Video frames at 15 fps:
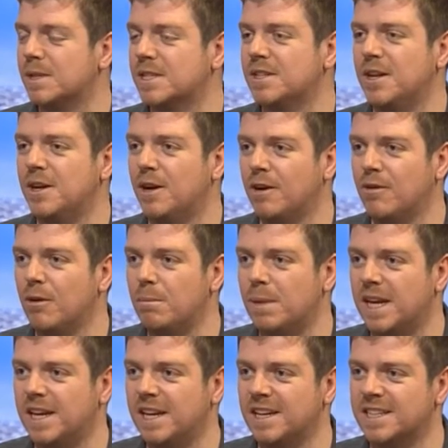wants to know our own
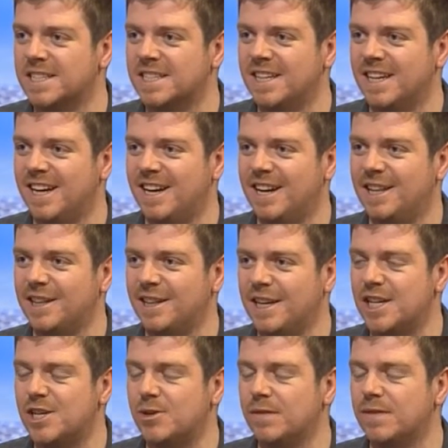beginnings. I think the
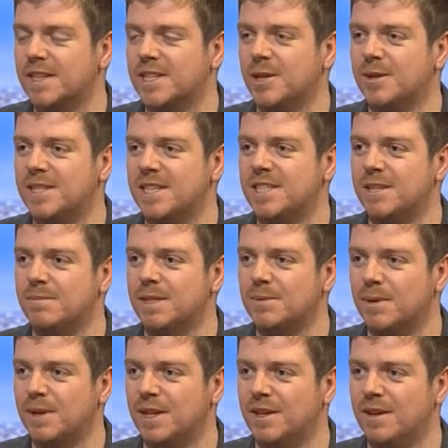history of the solar system is
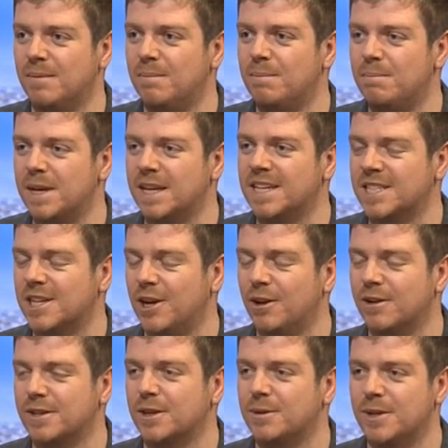one of the biggest
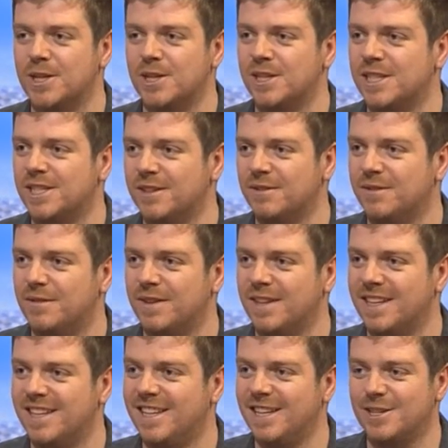unanswered questions of
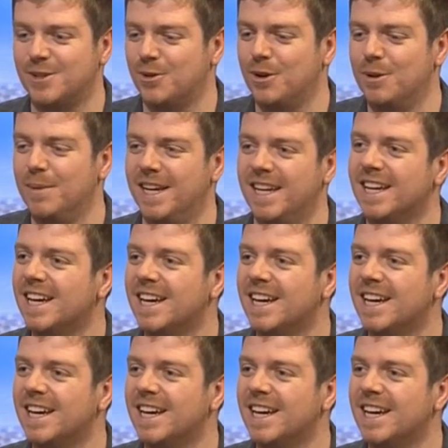astronomy.